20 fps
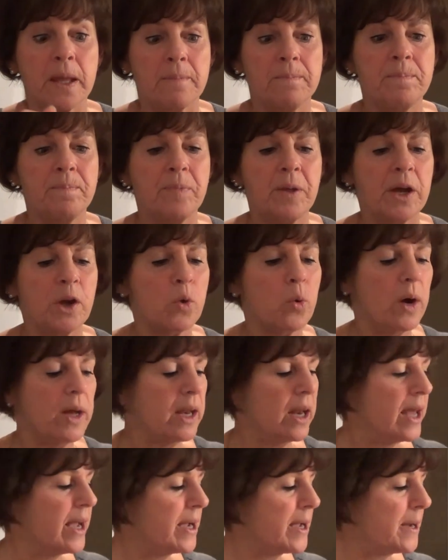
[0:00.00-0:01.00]
Mm, I
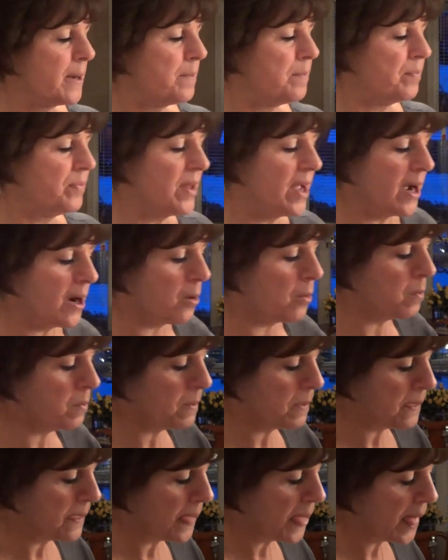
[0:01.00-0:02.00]
quite like it. Now,
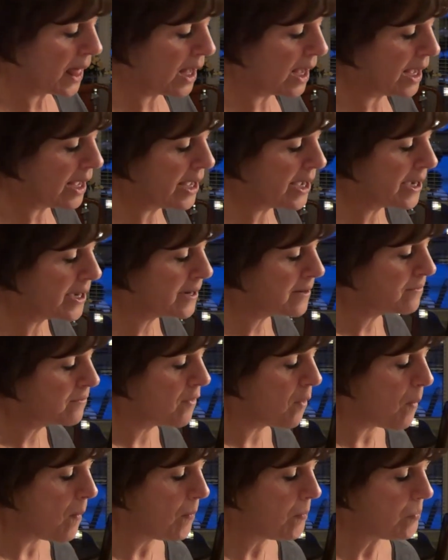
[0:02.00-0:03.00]
I have